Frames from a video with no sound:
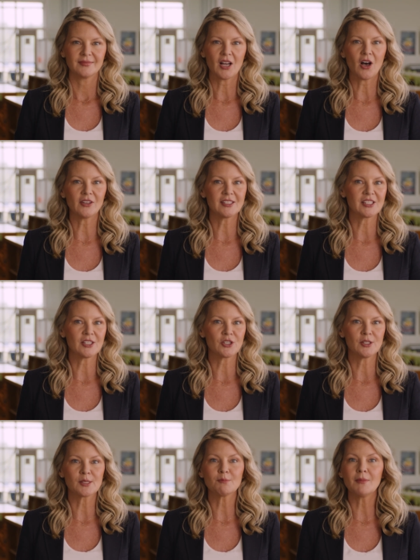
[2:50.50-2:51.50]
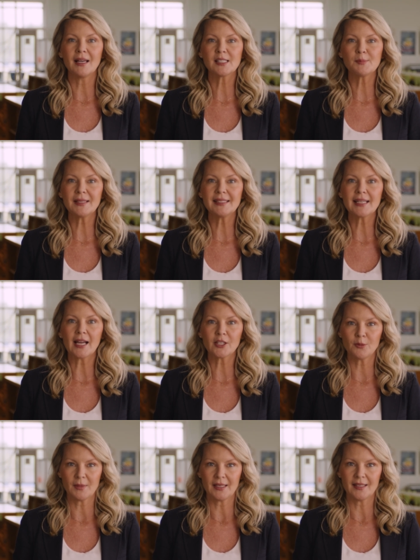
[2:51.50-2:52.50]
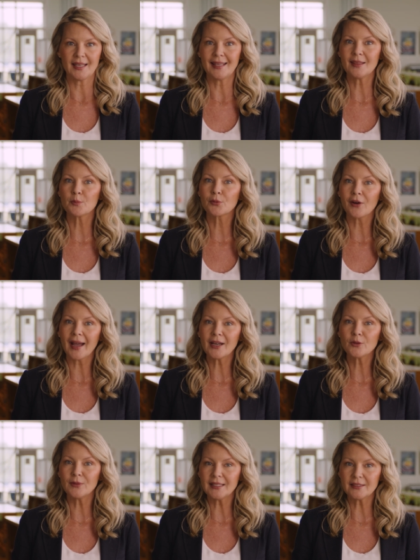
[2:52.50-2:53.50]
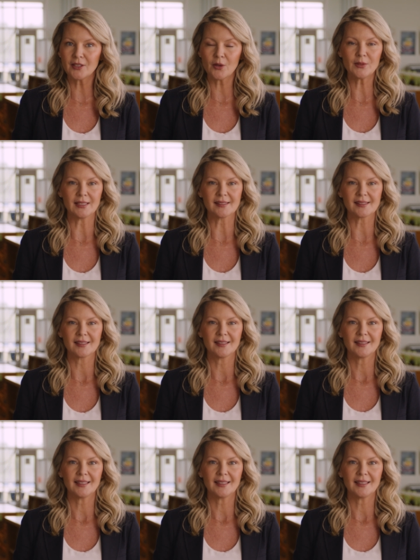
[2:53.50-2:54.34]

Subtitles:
All decisions must be documented in the prior written notice.